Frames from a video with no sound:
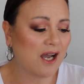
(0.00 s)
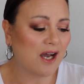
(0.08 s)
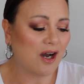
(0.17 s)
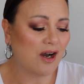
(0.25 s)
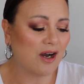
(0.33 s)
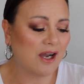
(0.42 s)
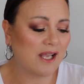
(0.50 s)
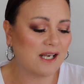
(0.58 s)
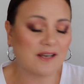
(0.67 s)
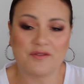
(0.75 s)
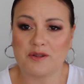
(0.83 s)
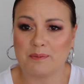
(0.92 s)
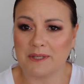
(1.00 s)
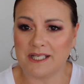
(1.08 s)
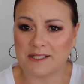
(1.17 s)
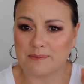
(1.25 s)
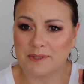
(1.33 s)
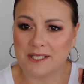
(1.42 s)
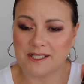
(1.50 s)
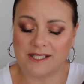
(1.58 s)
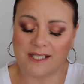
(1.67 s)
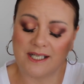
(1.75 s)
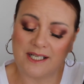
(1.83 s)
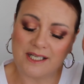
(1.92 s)
I love the
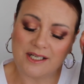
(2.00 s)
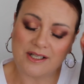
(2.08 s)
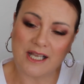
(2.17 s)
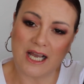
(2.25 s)
blendability.